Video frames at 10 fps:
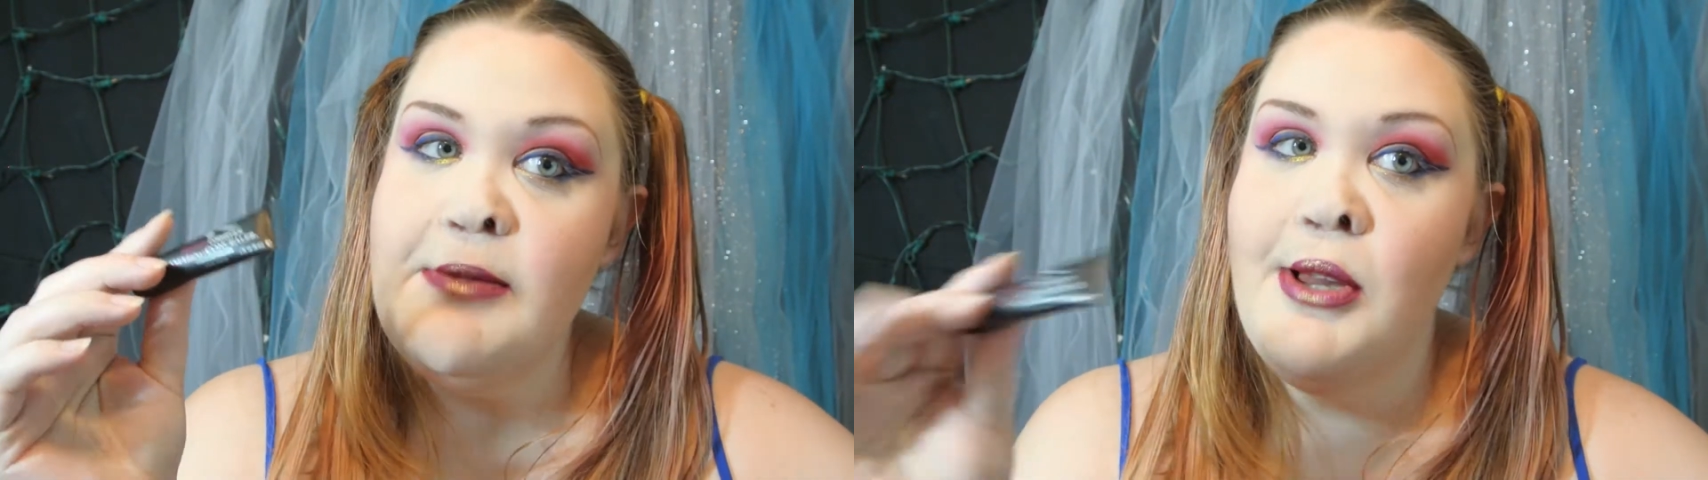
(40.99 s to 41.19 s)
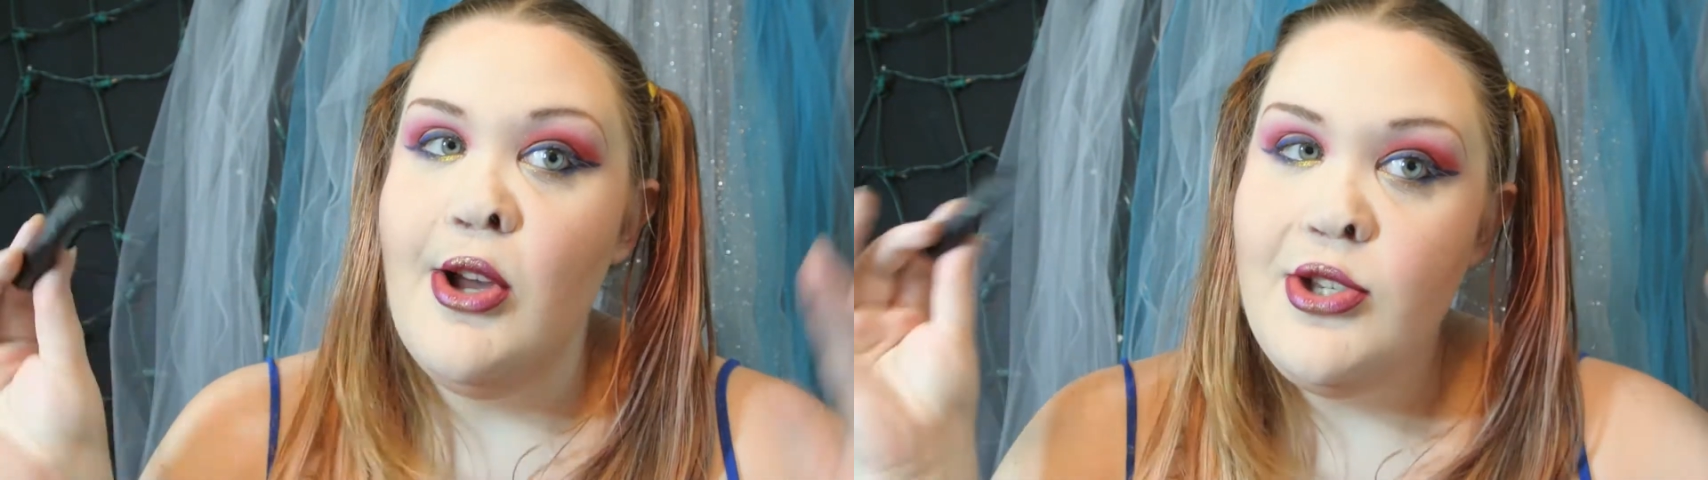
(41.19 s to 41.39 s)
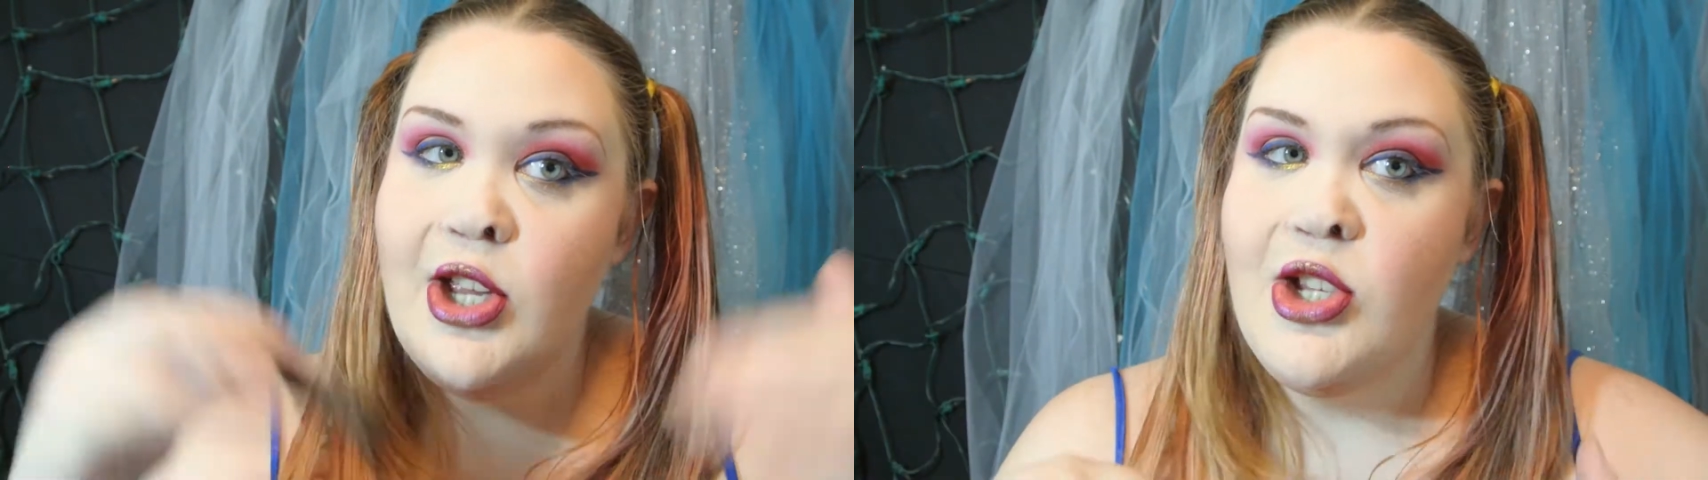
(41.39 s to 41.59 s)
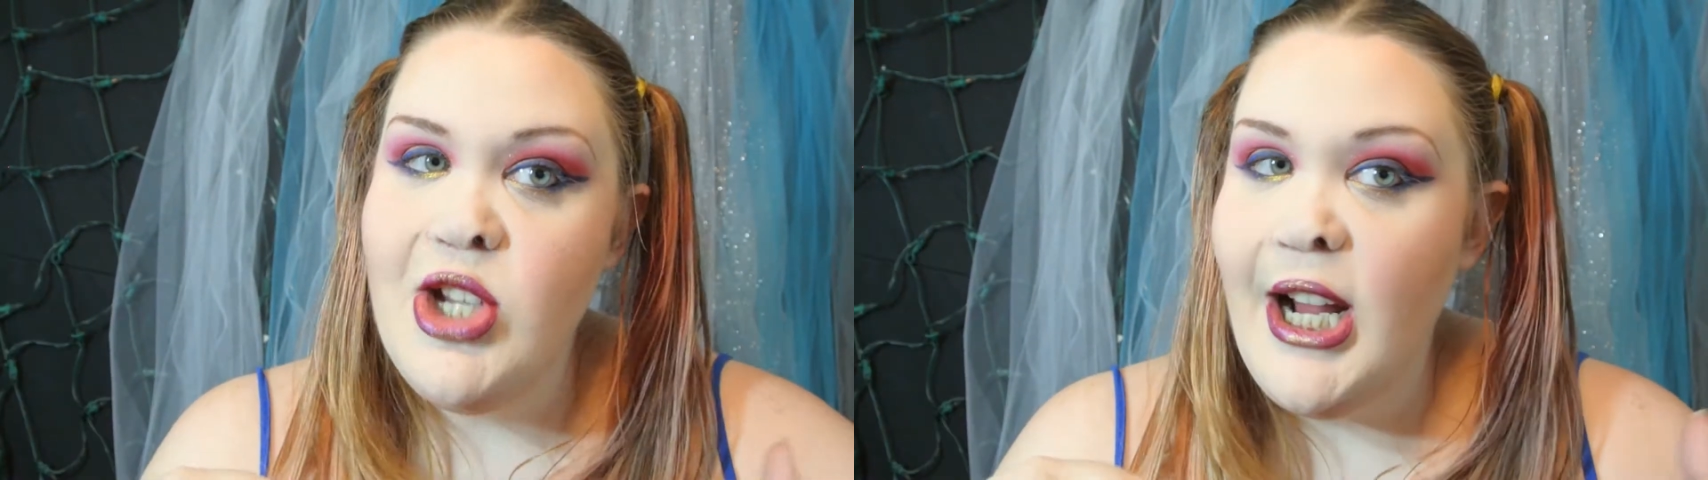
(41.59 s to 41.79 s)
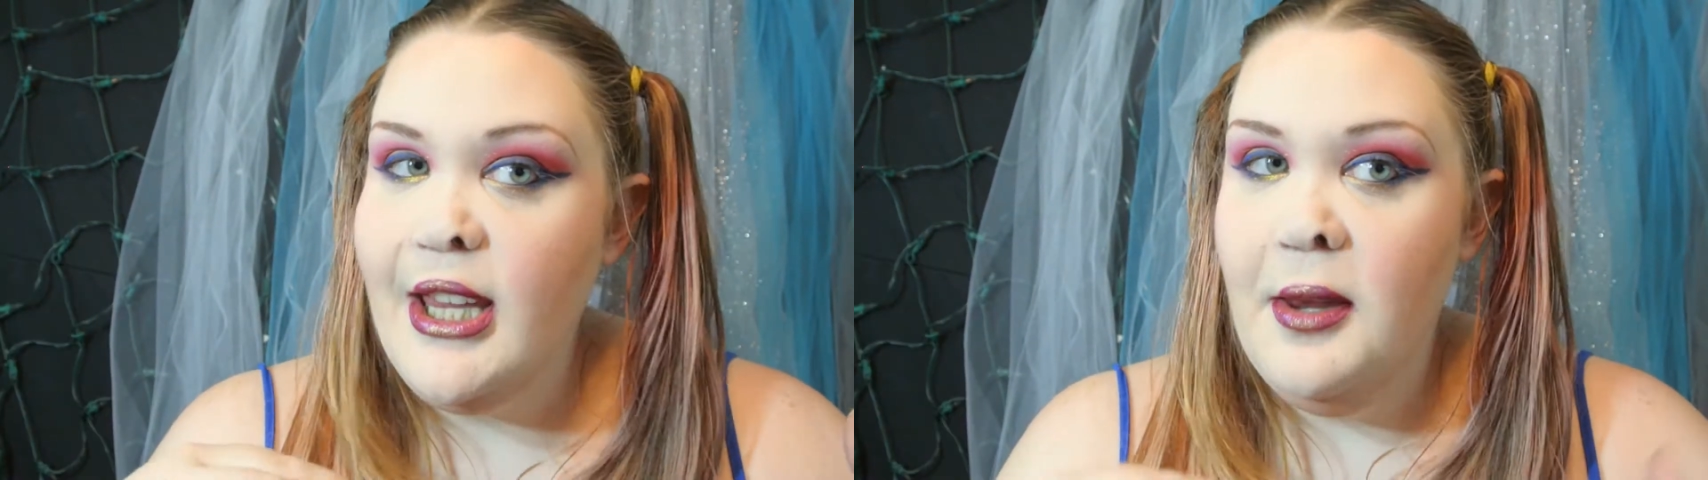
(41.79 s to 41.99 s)
below so you can
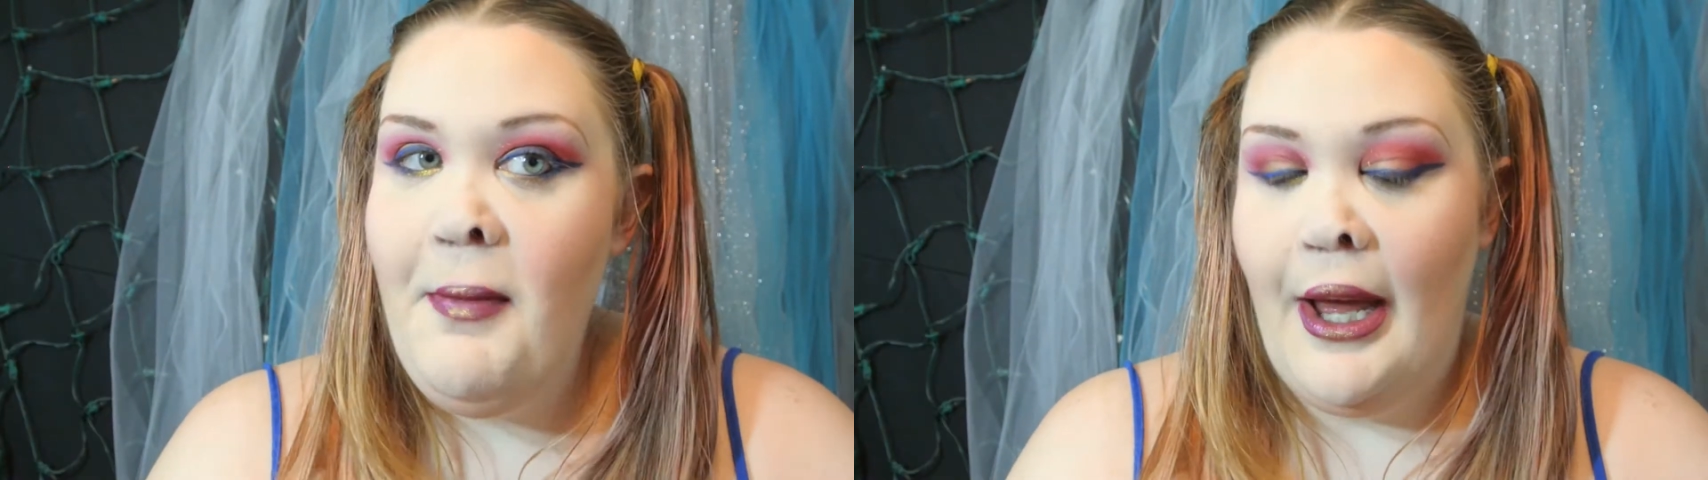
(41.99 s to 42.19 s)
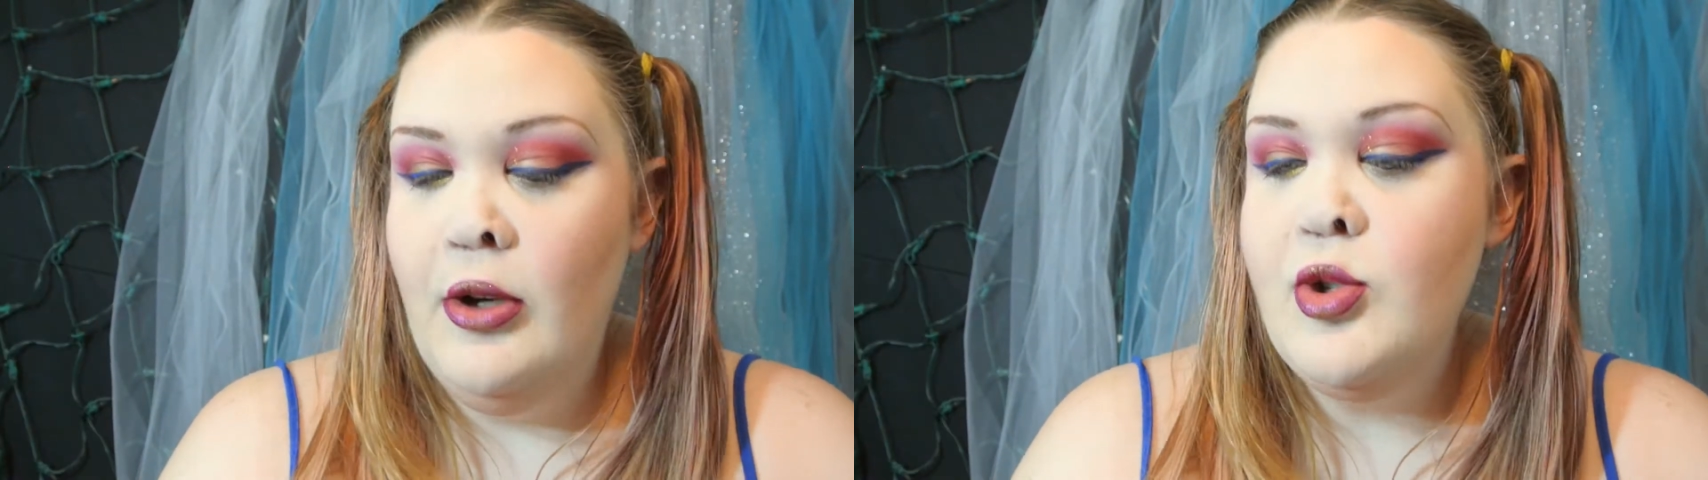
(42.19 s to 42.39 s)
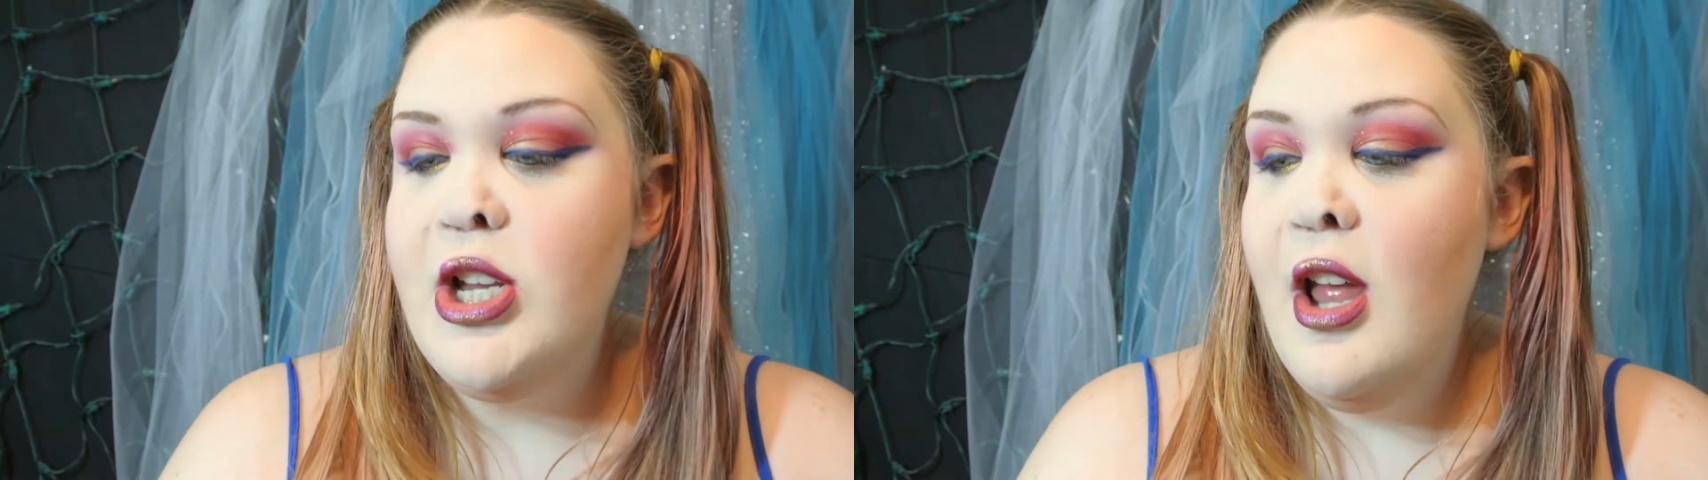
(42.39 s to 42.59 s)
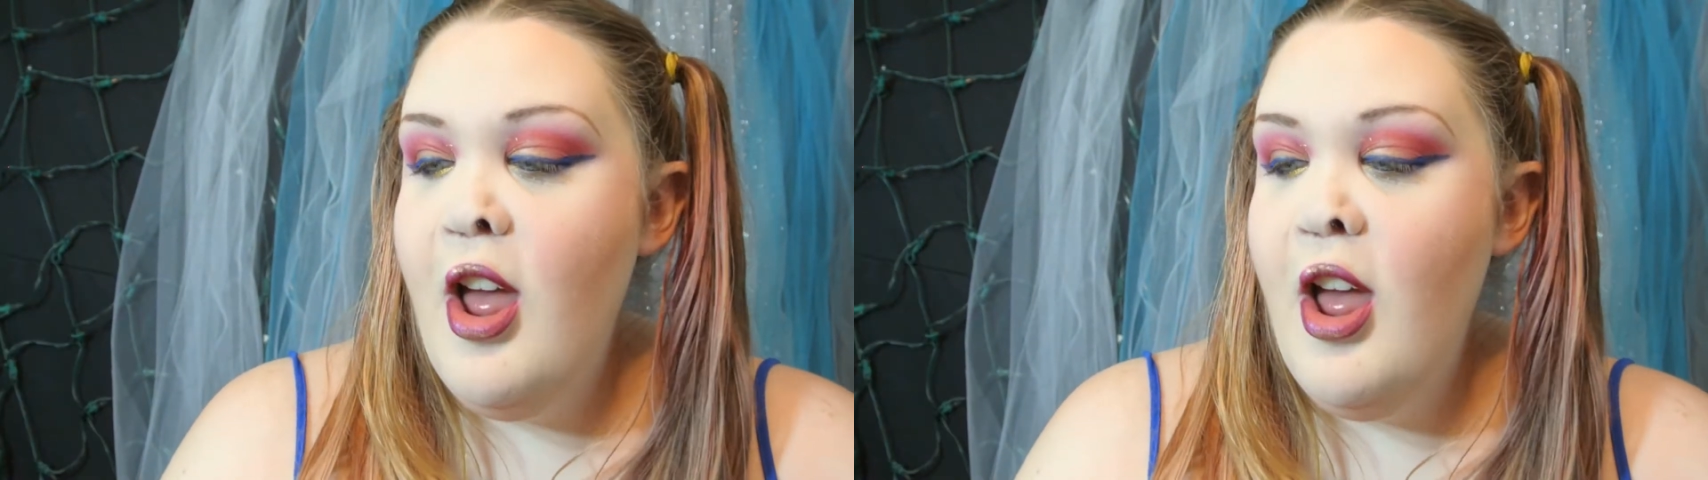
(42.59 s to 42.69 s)
check them out.